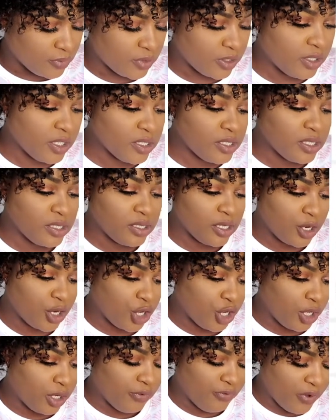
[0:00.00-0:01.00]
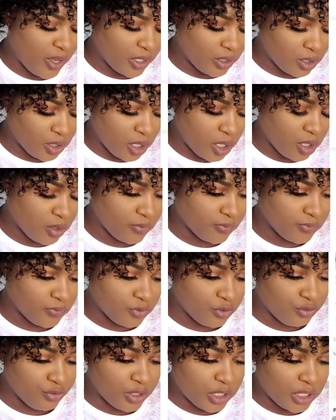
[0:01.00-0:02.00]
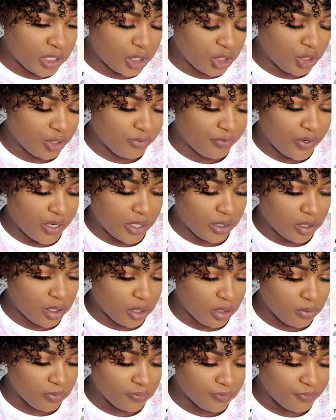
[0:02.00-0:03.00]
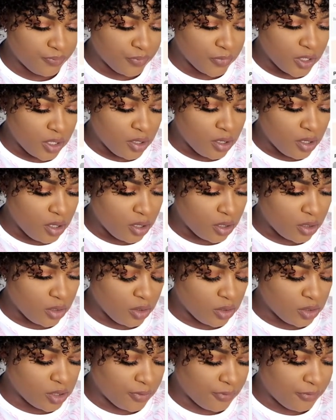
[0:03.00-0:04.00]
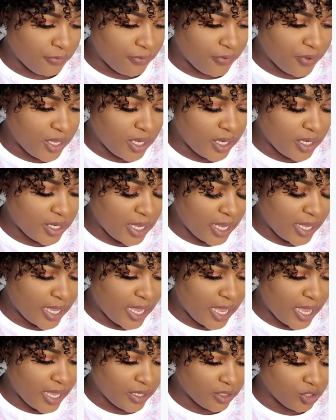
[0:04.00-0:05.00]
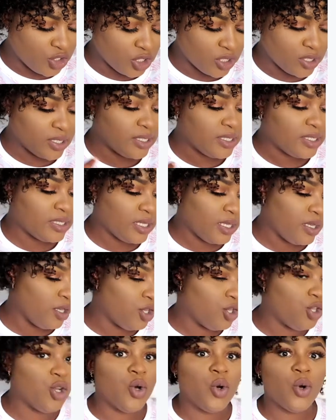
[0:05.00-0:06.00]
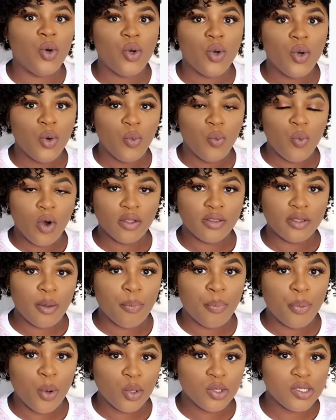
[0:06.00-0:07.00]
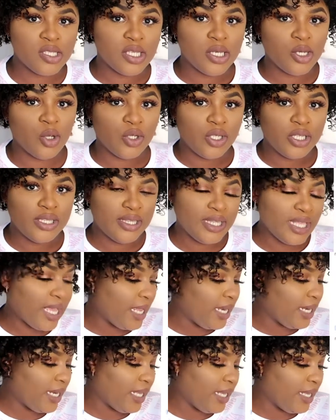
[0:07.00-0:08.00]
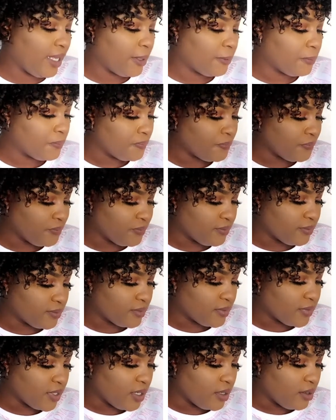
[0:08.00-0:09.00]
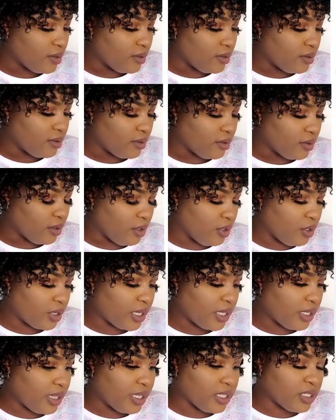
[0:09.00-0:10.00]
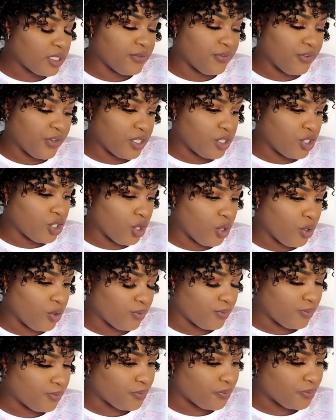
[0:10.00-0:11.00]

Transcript: This is a good vendor, really good vendor. Go to feed again just to see, you know, what they're posting on the daily. Look at this video.